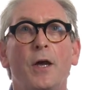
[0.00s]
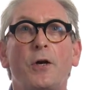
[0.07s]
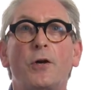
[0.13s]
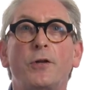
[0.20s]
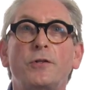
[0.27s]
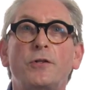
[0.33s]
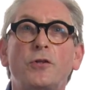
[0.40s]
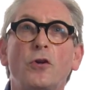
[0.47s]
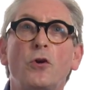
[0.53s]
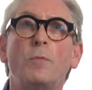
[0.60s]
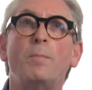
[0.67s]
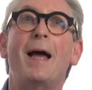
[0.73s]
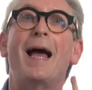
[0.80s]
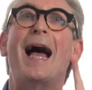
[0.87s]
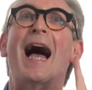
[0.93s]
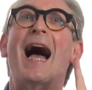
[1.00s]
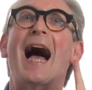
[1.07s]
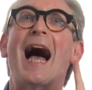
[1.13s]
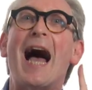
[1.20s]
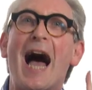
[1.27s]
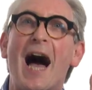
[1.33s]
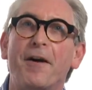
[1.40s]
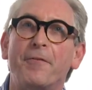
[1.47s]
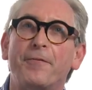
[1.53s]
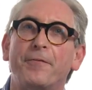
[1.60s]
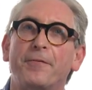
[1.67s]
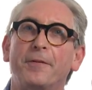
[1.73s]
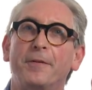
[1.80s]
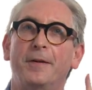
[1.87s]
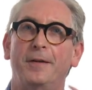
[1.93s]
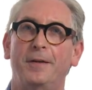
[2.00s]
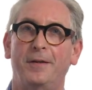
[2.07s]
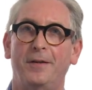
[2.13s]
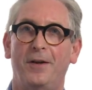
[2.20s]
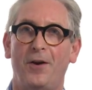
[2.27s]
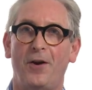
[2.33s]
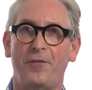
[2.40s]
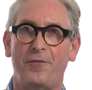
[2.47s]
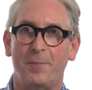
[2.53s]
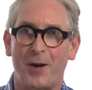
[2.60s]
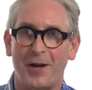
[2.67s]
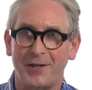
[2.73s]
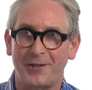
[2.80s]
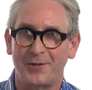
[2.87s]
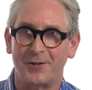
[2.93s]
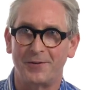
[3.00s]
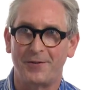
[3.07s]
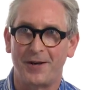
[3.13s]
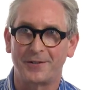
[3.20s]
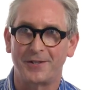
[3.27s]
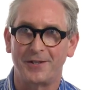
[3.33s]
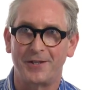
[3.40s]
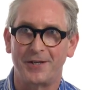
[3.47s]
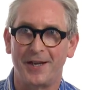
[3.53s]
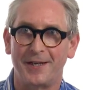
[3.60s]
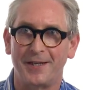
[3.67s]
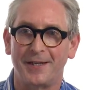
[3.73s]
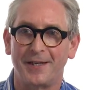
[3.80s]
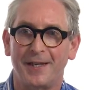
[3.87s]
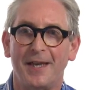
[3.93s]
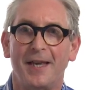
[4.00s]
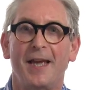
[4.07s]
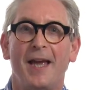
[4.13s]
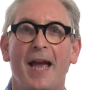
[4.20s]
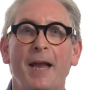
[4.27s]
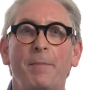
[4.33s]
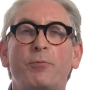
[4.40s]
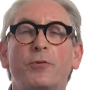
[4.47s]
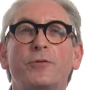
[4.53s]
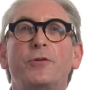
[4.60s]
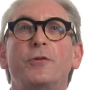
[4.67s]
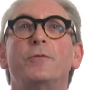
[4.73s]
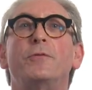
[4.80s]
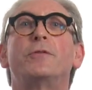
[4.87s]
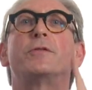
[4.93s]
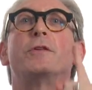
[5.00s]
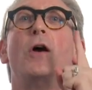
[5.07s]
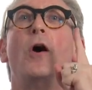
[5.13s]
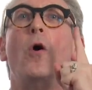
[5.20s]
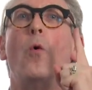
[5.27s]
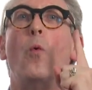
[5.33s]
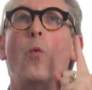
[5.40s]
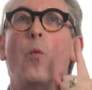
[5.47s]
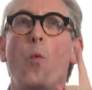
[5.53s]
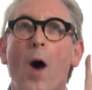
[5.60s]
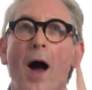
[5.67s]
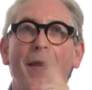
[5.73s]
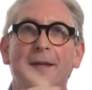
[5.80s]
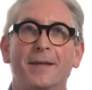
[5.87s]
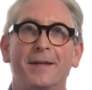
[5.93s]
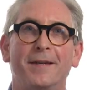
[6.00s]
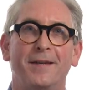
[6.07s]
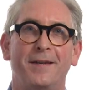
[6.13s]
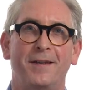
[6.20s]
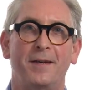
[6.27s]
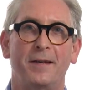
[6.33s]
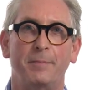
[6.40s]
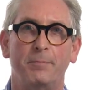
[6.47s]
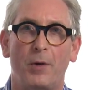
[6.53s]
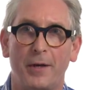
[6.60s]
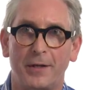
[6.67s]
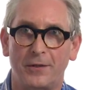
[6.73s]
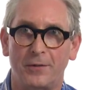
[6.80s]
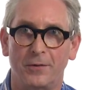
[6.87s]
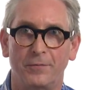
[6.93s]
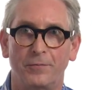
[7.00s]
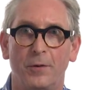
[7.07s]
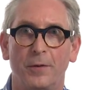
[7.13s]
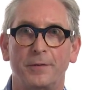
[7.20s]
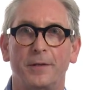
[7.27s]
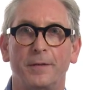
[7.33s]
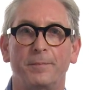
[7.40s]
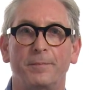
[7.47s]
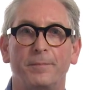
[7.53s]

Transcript: consume half of a molecule of oxygen and produce 1 molecule of water.